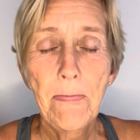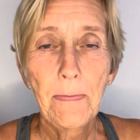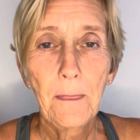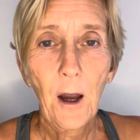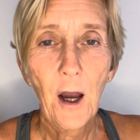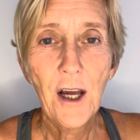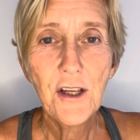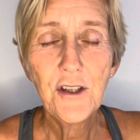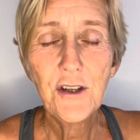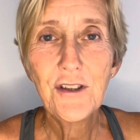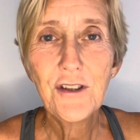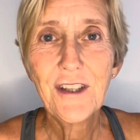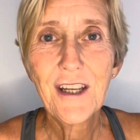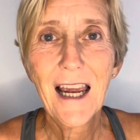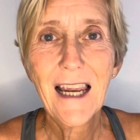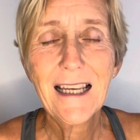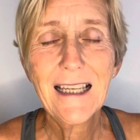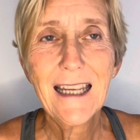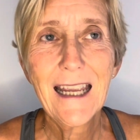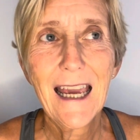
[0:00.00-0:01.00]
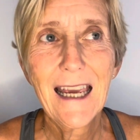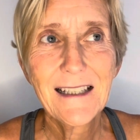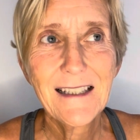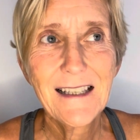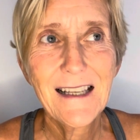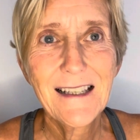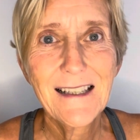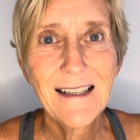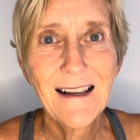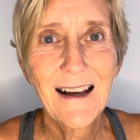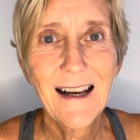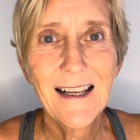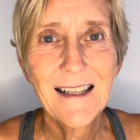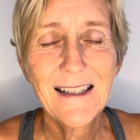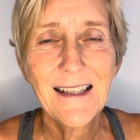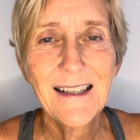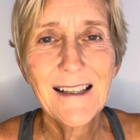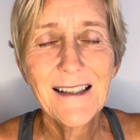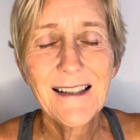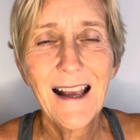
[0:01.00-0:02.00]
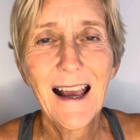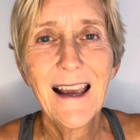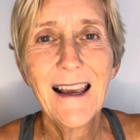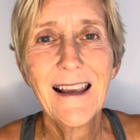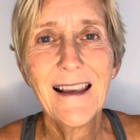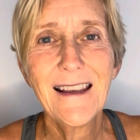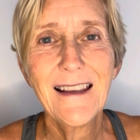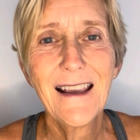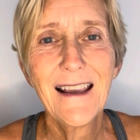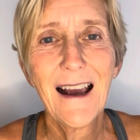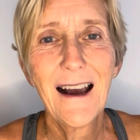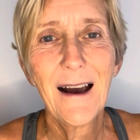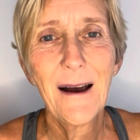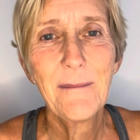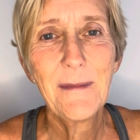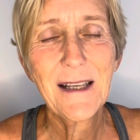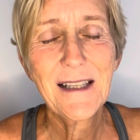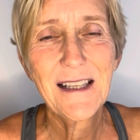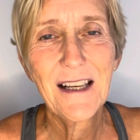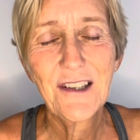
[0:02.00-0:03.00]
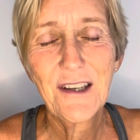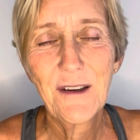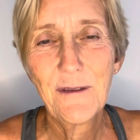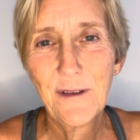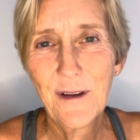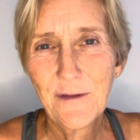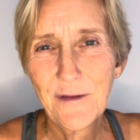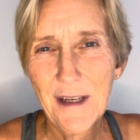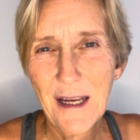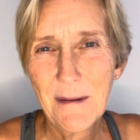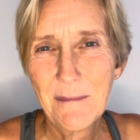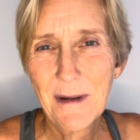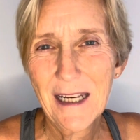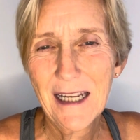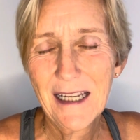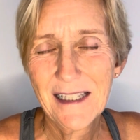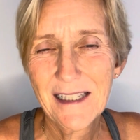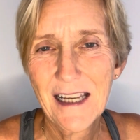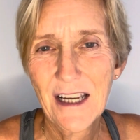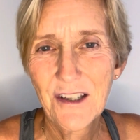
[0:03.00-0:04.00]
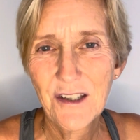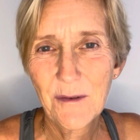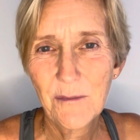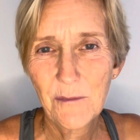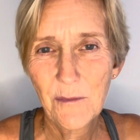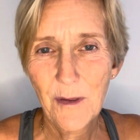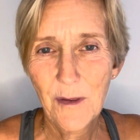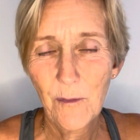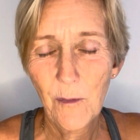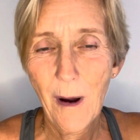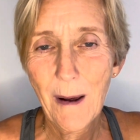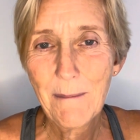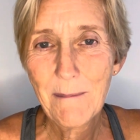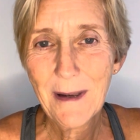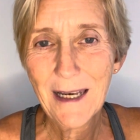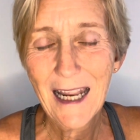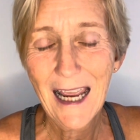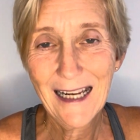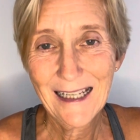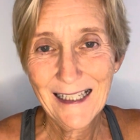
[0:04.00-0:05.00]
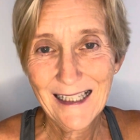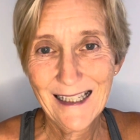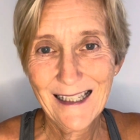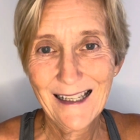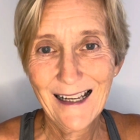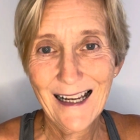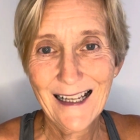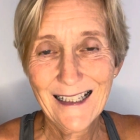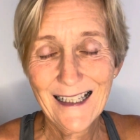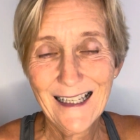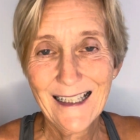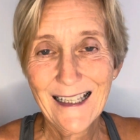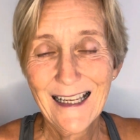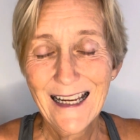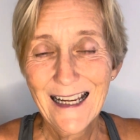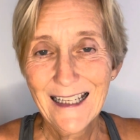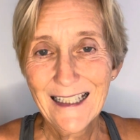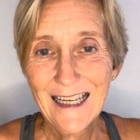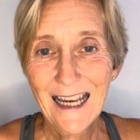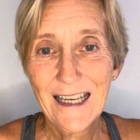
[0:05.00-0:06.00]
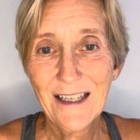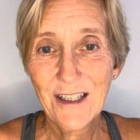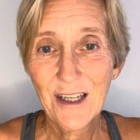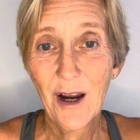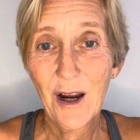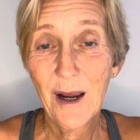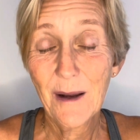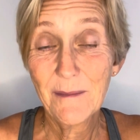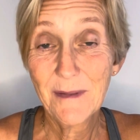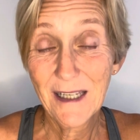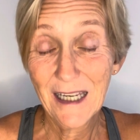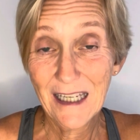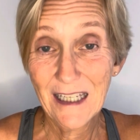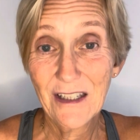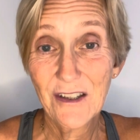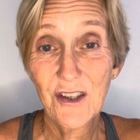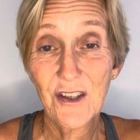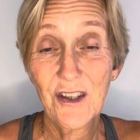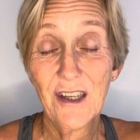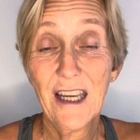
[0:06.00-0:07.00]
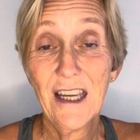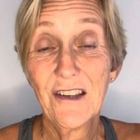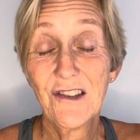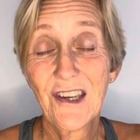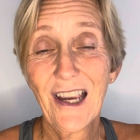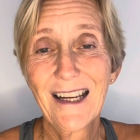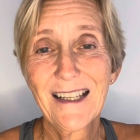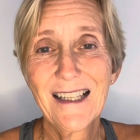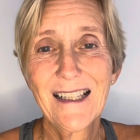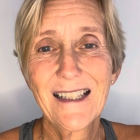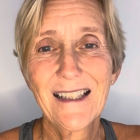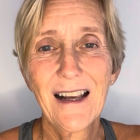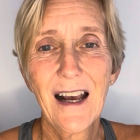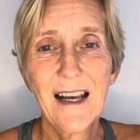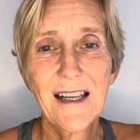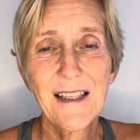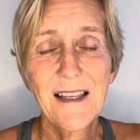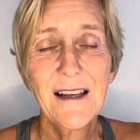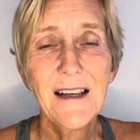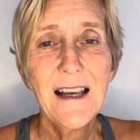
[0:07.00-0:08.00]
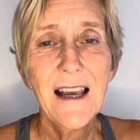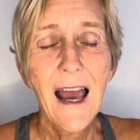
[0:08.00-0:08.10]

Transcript: I do daily exercises. A um, it's actually a 15 minute session with one minute exercises 10 times each each exercise.